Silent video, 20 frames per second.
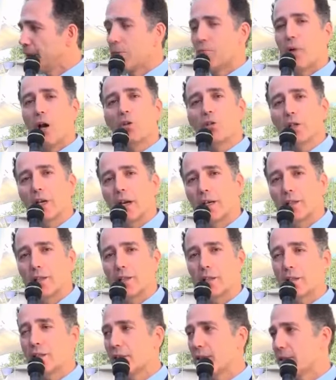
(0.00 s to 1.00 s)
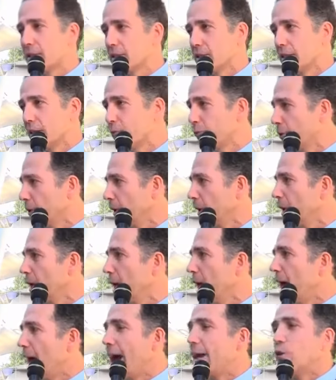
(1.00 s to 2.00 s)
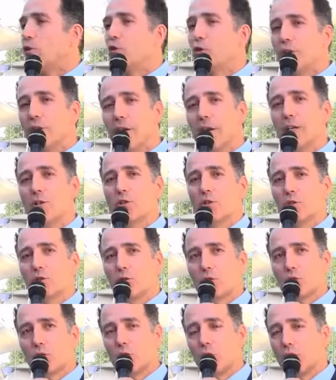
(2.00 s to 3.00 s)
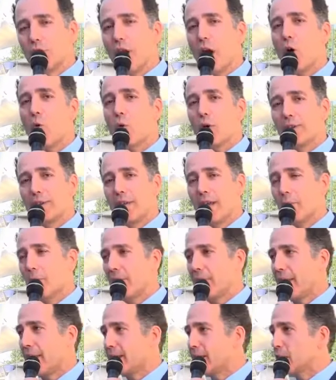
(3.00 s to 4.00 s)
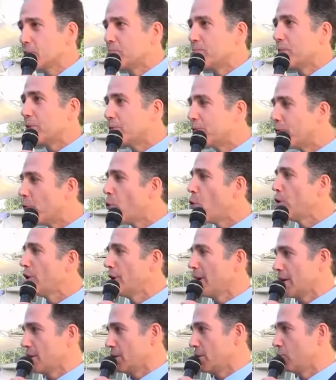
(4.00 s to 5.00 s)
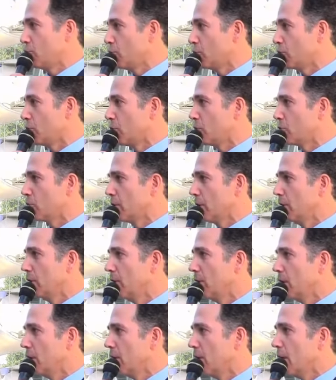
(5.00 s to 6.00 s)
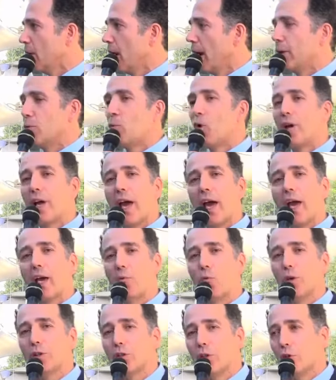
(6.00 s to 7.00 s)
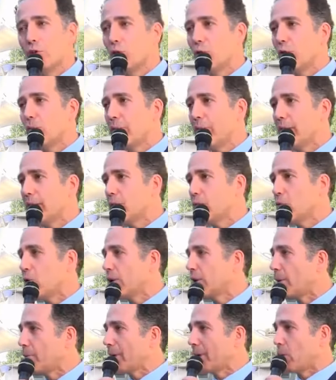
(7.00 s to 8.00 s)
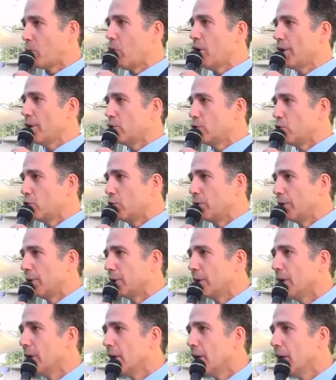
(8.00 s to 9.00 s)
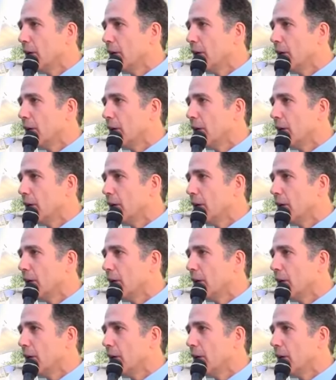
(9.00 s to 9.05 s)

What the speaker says: But in most cases, this is different. And you need to know what number that is before you actually do surgery. And what do you do about it? Well, no matter what you do with it,